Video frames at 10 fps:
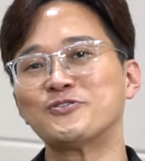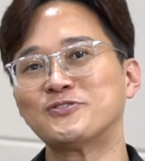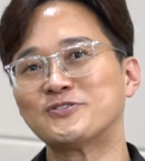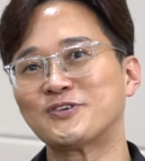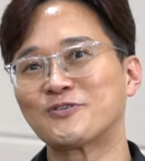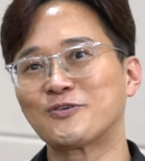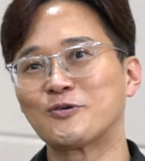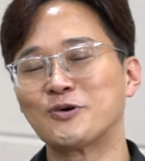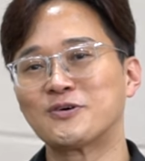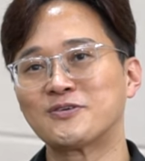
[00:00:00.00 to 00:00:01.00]
know,
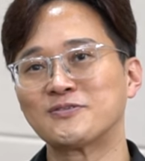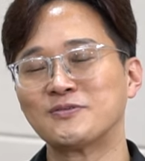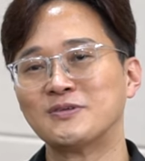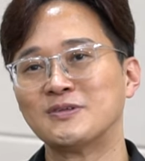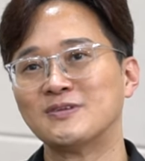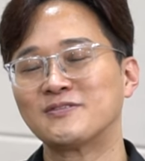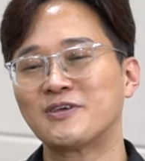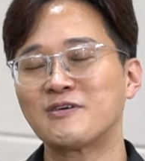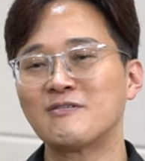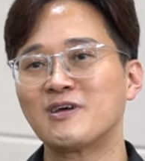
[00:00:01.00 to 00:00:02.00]
so,
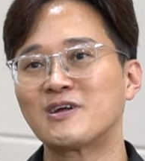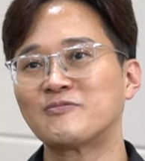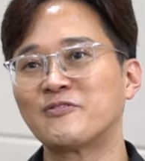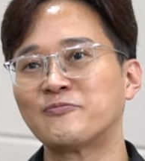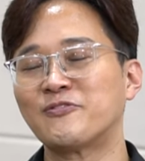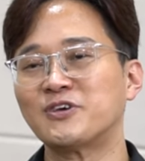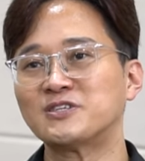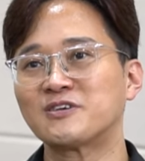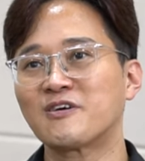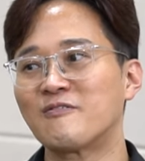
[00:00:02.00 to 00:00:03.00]
there are a lot of
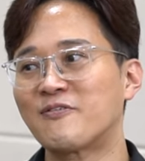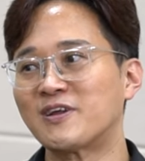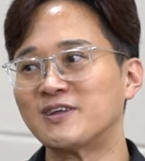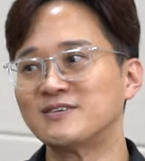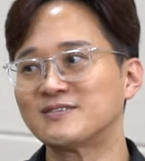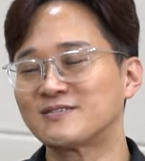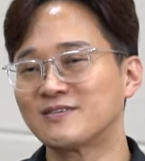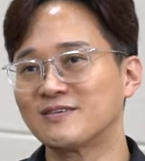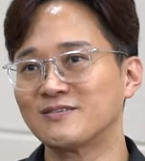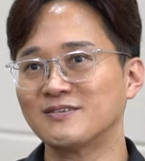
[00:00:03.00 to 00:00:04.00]
VC companies
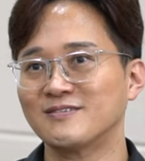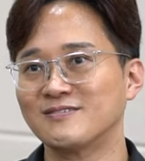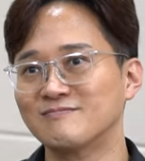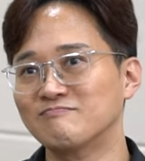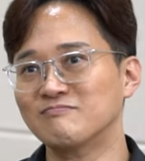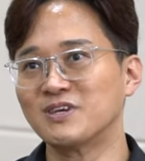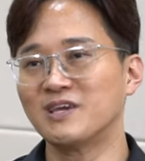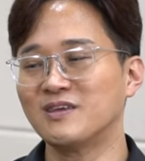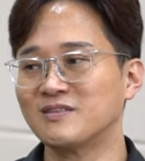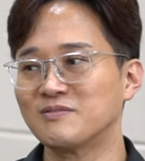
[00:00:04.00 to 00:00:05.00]

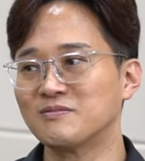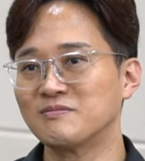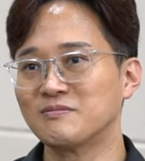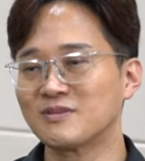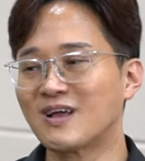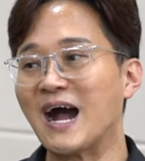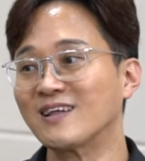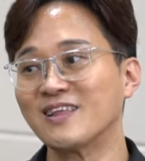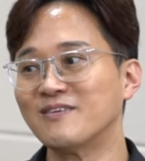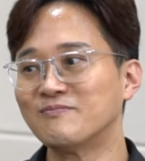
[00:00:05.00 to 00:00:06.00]
in
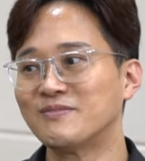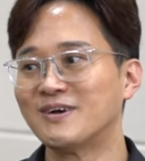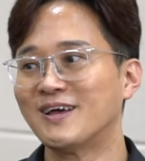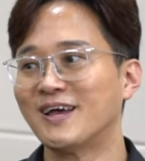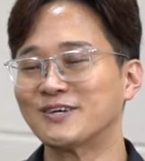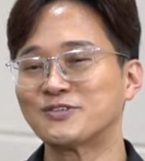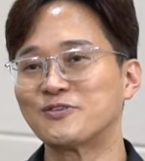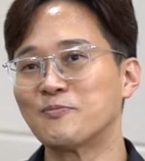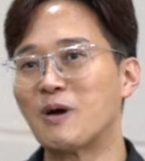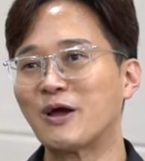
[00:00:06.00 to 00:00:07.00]
Gangnam.
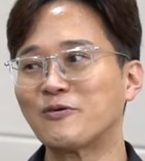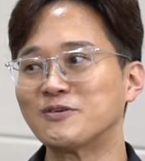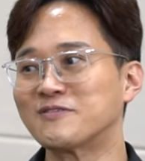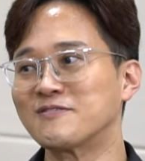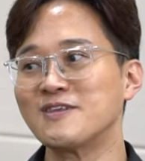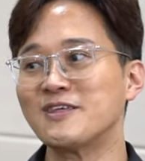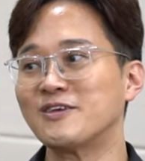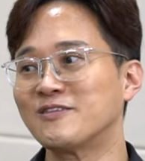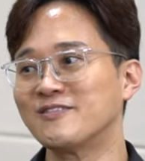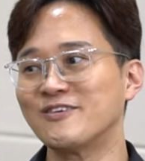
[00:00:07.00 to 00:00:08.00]
Actually, Pangyo is
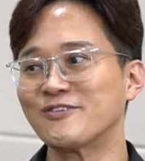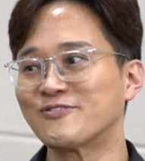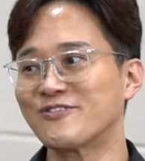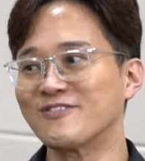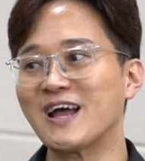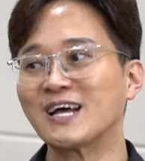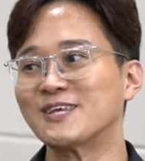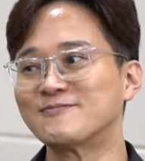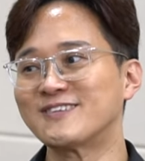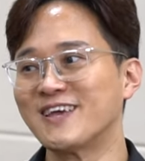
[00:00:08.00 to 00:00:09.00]
really near to
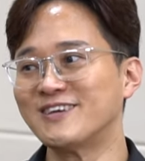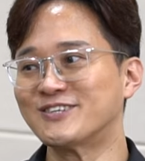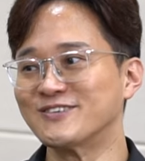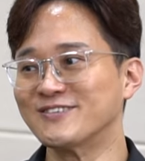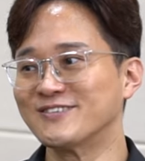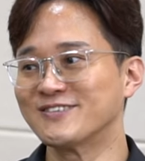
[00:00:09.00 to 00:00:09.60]
Gangnam Station.